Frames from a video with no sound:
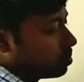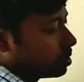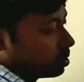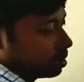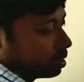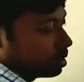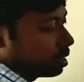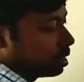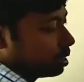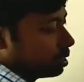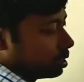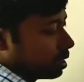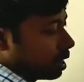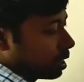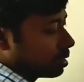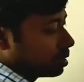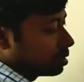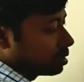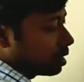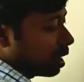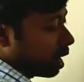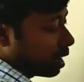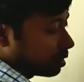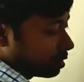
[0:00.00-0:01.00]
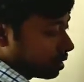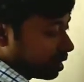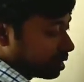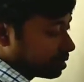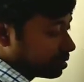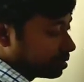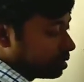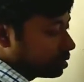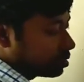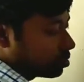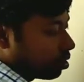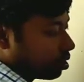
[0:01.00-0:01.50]
basically that is at the
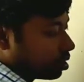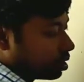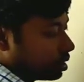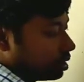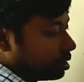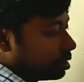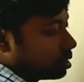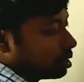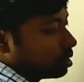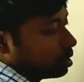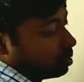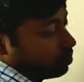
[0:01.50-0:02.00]
exit condition.